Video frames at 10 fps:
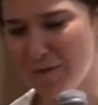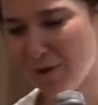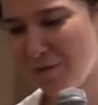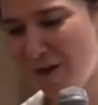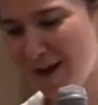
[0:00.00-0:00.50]

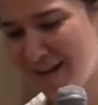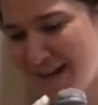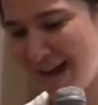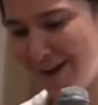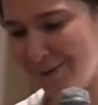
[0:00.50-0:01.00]
They're
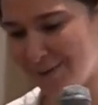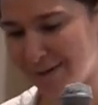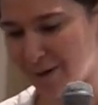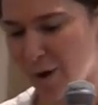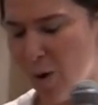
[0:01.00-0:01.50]
finding out
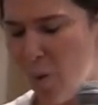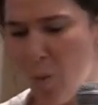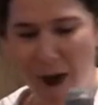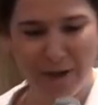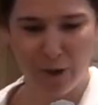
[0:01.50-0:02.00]

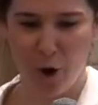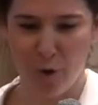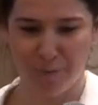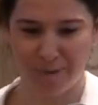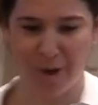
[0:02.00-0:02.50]
what your
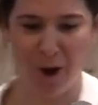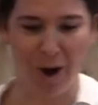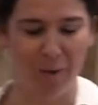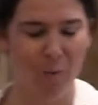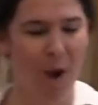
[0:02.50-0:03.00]
hopes
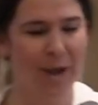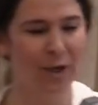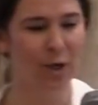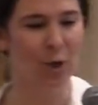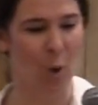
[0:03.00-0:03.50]
are, what
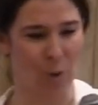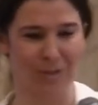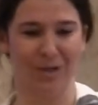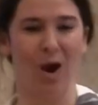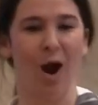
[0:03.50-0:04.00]
your
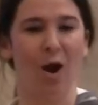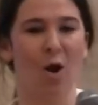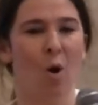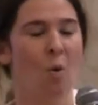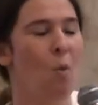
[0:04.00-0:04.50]
goals are,
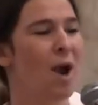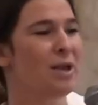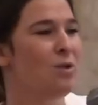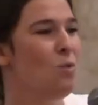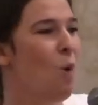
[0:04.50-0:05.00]

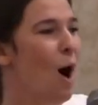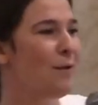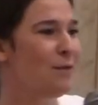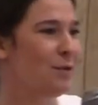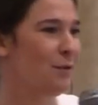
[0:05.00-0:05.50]
what you
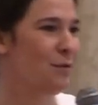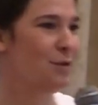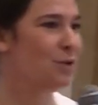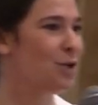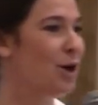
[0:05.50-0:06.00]
want for the
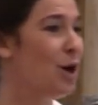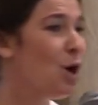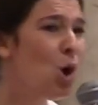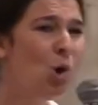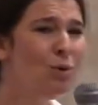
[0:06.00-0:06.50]
future,
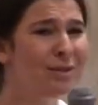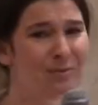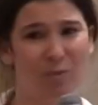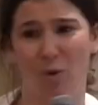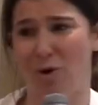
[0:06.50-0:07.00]
who's
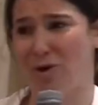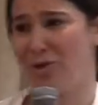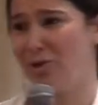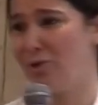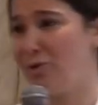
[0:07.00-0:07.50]

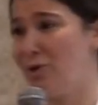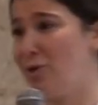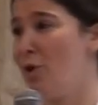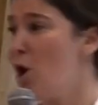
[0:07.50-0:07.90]
important to you,